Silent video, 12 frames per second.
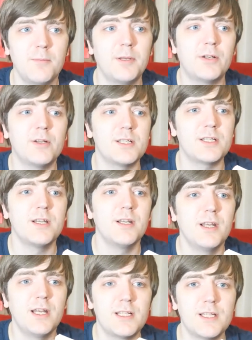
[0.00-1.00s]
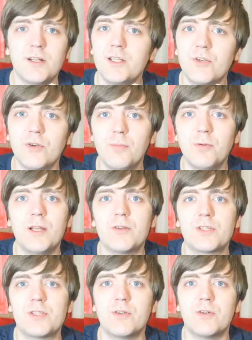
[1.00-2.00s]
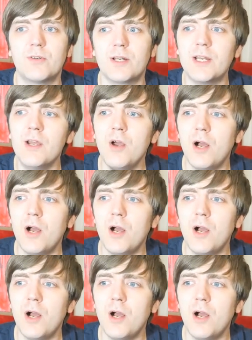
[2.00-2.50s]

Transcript: because it's an enjoyable little story,